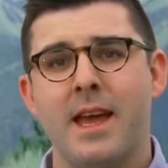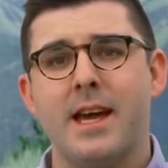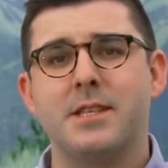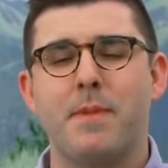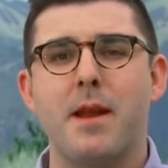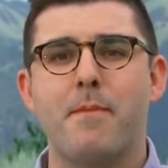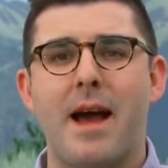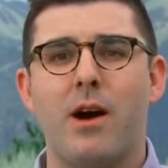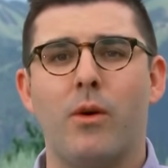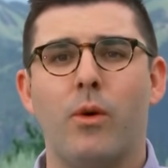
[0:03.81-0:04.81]
has been
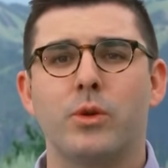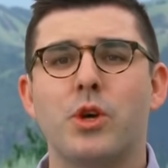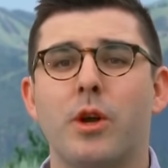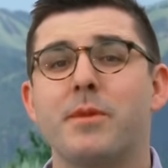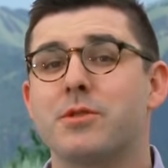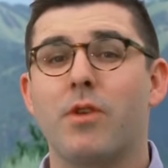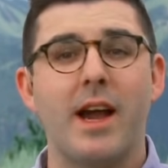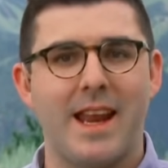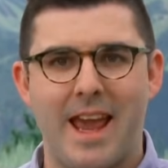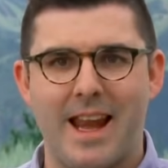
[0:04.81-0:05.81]
about autonomous
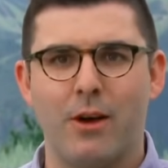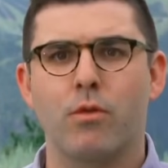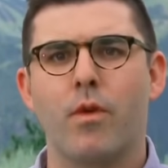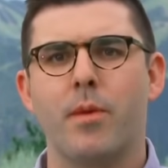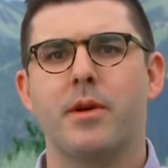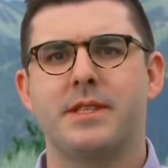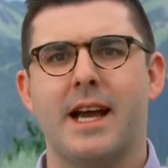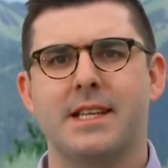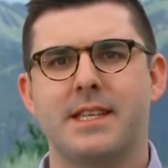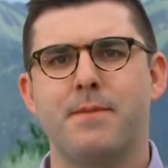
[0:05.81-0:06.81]
ride-hailing or
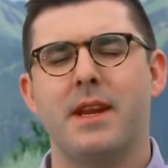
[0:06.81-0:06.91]
robotaxi.